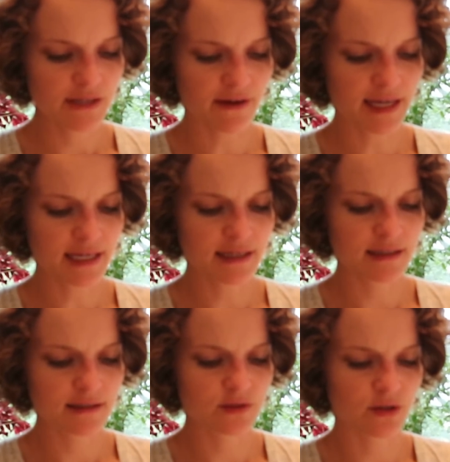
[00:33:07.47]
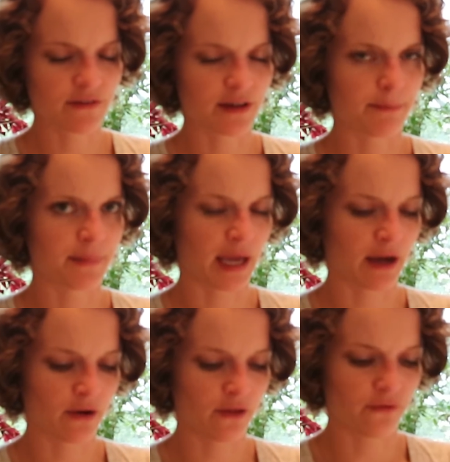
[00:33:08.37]
if I can sort of
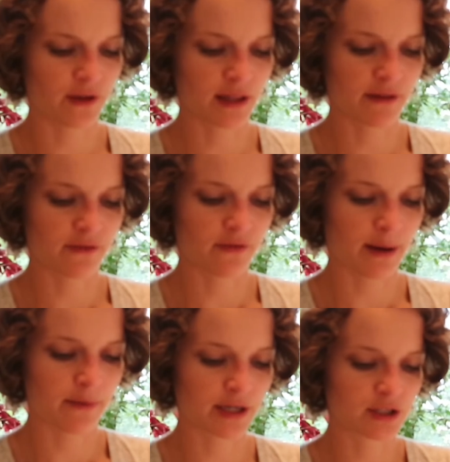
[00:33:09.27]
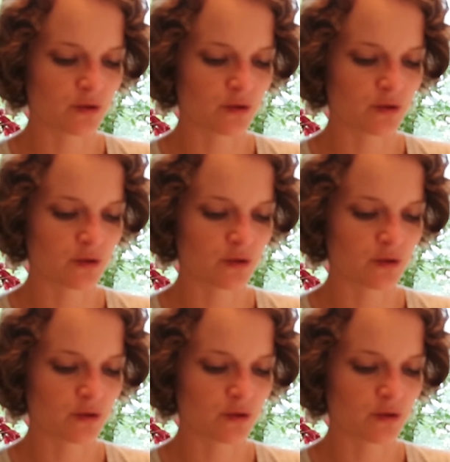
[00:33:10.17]
compare the feel of the fabric